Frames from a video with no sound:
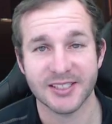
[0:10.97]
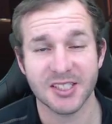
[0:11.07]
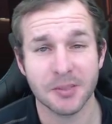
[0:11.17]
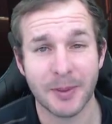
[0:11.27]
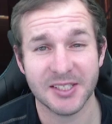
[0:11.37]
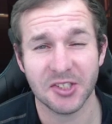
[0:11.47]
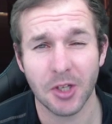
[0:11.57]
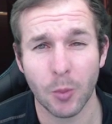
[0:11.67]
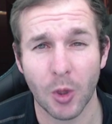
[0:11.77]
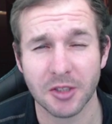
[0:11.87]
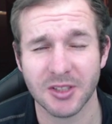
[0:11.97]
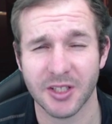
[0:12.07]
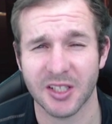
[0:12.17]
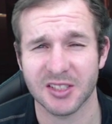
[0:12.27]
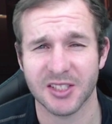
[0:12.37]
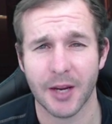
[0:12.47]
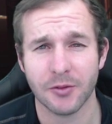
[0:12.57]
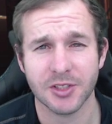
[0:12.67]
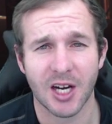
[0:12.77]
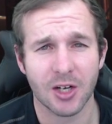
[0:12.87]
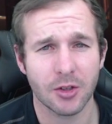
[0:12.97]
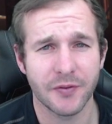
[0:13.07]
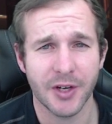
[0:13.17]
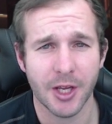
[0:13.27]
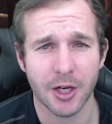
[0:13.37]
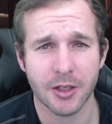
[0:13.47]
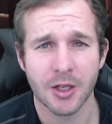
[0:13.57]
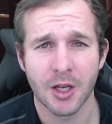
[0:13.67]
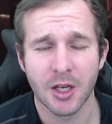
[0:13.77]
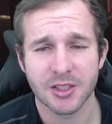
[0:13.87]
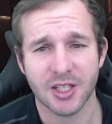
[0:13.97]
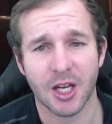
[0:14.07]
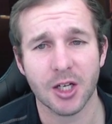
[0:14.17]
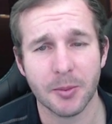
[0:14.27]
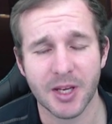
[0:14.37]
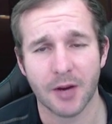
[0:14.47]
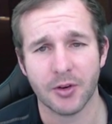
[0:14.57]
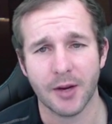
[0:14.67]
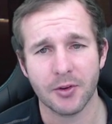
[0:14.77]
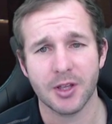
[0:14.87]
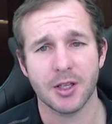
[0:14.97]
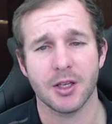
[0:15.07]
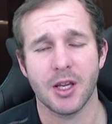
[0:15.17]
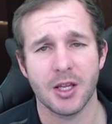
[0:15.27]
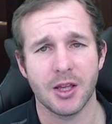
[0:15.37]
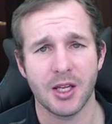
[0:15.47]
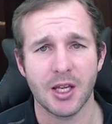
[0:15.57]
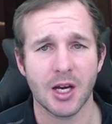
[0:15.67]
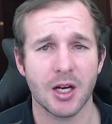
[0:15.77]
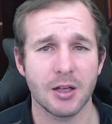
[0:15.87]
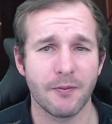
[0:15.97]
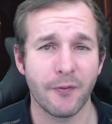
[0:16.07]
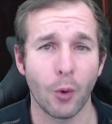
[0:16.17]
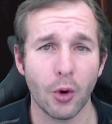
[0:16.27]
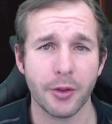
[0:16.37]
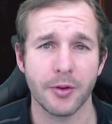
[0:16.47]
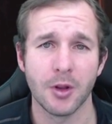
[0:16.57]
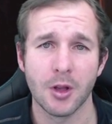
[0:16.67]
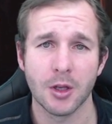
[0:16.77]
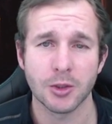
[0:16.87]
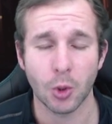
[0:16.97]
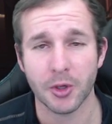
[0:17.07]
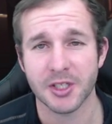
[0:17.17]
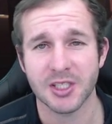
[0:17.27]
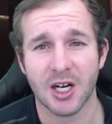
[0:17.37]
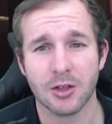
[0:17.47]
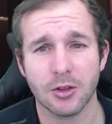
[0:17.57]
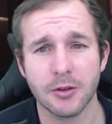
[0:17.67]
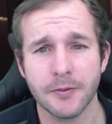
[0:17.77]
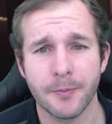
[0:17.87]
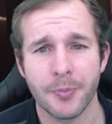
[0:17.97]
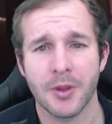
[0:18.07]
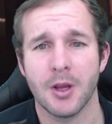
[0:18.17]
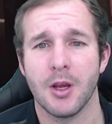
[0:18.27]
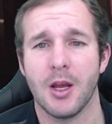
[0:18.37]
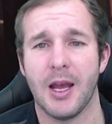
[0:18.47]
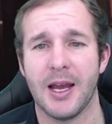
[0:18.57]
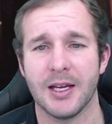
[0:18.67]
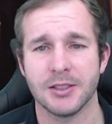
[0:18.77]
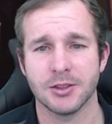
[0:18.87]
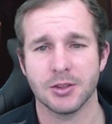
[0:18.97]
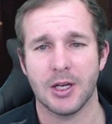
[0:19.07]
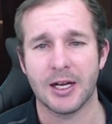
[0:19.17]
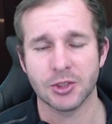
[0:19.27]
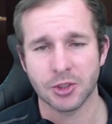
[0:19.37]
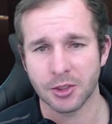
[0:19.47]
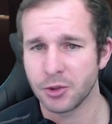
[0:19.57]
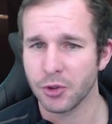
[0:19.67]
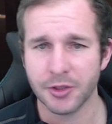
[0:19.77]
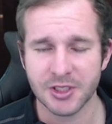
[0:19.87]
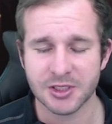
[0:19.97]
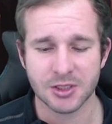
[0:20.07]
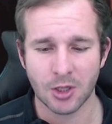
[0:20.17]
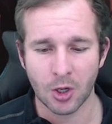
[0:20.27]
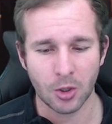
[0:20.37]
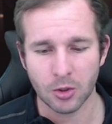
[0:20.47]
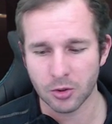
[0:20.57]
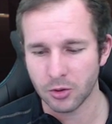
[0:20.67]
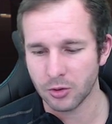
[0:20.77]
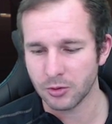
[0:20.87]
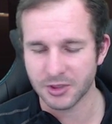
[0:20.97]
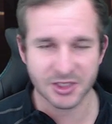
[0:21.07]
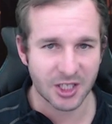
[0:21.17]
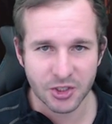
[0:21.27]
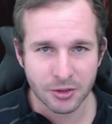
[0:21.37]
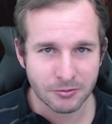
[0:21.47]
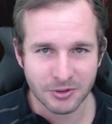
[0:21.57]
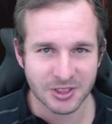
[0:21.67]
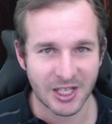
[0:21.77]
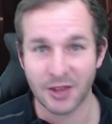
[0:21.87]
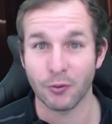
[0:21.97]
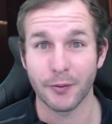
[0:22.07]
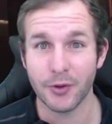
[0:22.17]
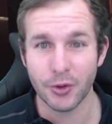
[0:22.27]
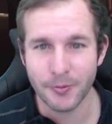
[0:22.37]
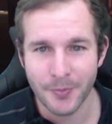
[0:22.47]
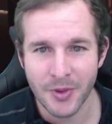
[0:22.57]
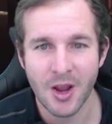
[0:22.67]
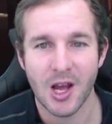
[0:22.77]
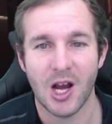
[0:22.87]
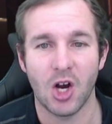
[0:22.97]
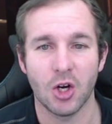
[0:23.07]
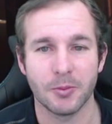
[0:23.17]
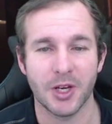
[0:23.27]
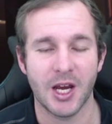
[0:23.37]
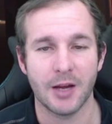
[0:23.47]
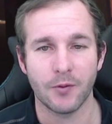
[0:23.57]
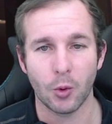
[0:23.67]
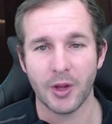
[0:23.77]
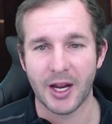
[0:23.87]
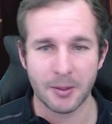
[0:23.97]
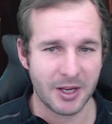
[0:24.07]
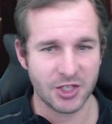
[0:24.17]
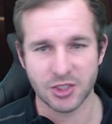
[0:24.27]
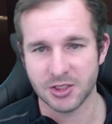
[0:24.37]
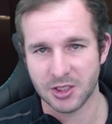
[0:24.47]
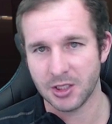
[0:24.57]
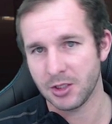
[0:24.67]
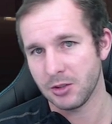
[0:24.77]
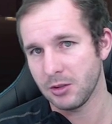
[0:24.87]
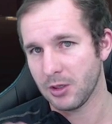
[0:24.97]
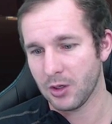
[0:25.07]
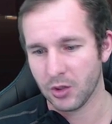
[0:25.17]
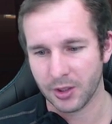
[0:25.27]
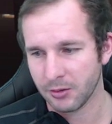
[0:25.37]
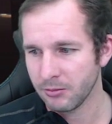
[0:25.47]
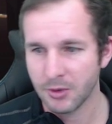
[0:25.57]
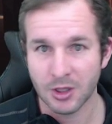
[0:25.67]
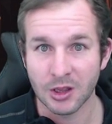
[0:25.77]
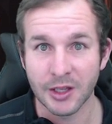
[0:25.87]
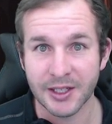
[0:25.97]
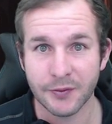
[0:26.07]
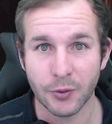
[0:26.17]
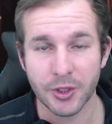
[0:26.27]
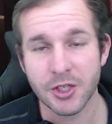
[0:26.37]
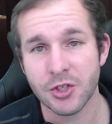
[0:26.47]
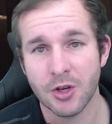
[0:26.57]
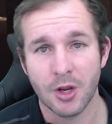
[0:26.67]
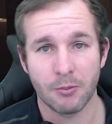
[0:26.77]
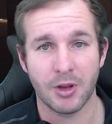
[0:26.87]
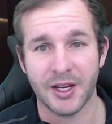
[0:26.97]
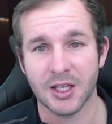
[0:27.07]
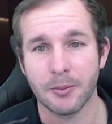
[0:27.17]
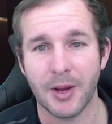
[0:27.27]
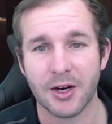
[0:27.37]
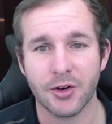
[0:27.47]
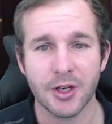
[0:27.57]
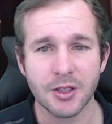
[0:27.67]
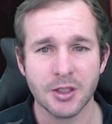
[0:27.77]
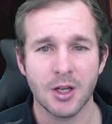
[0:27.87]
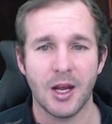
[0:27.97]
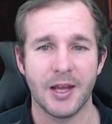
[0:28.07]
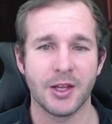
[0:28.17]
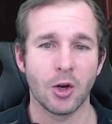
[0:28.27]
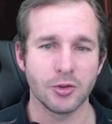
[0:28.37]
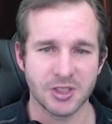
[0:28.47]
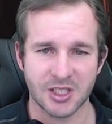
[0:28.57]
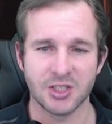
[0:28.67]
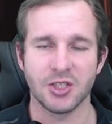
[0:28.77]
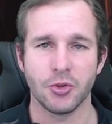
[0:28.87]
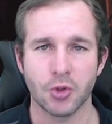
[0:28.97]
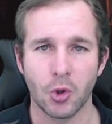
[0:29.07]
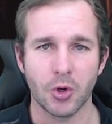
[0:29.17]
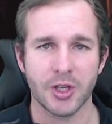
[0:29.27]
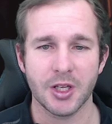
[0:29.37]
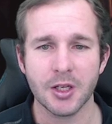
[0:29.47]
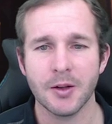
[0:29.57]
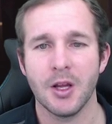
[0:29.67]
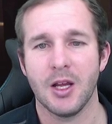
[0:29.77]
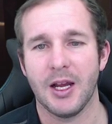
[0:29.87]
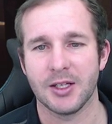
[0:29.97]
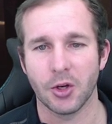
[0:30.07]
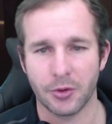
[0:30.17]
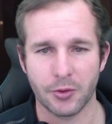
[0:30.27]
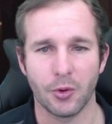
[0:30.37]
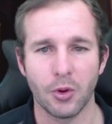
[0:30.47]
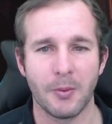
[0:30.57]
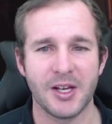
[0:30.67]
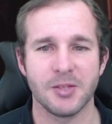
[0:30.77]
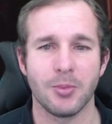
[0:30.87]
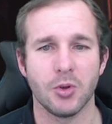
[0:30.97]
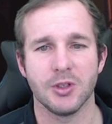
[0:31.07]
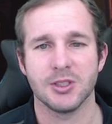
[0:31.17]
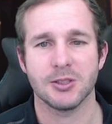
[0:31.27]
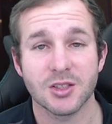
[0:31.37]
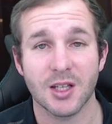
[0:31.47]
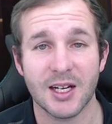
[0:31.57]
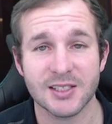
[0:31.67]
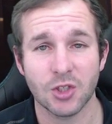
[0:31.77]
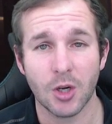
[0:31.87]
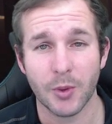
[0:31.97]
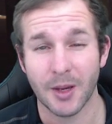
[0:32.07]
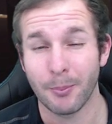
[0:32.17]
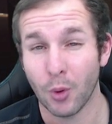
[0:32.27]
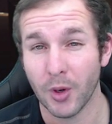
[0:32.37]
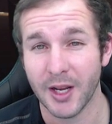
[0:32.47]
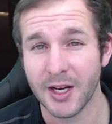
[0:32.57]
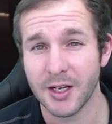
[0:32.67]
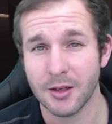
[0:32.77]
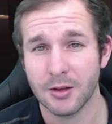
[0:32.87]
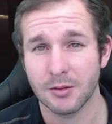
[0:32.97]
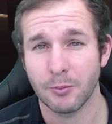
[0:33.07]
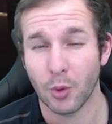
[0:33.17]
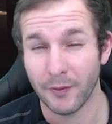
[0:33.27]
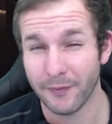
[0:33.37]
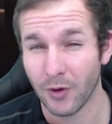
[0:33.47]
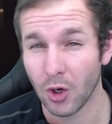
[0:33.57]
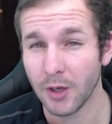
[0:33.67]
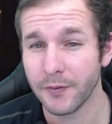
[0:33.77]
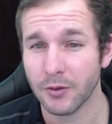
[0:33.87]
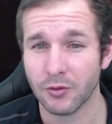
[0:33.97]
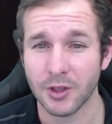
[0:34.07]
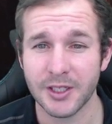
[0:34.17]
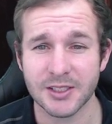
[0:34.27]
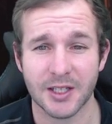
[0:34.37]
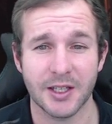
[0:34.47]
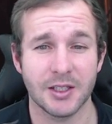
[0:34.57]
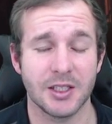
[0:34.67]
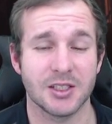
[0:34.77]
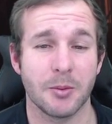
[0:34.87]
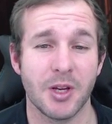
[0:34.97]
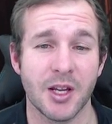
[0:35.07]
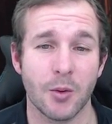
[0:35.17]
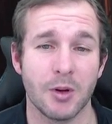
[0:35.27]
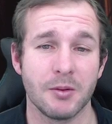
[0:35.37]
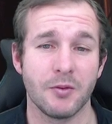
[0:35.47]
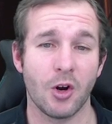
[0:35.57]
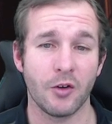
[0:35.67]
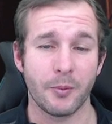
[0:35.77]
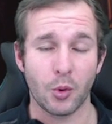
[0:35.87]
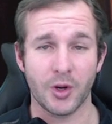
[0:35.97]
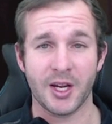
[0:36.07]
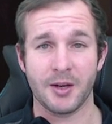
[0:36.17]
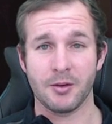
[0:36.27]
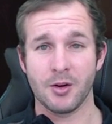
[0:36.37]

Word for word: this is Pestily and welcome to another Escape from Tarkov video. Today I'm going to be covering everything in the fourth Talking Tarkov. And so during this whole discussion, let's say the review, I'm going to have all the animations and like leaked footage playing in the background. And then I'll just continue talking and going through all the major points. So last night we had 0.8, 0.5 released, and then there's going to be another one of 0.8,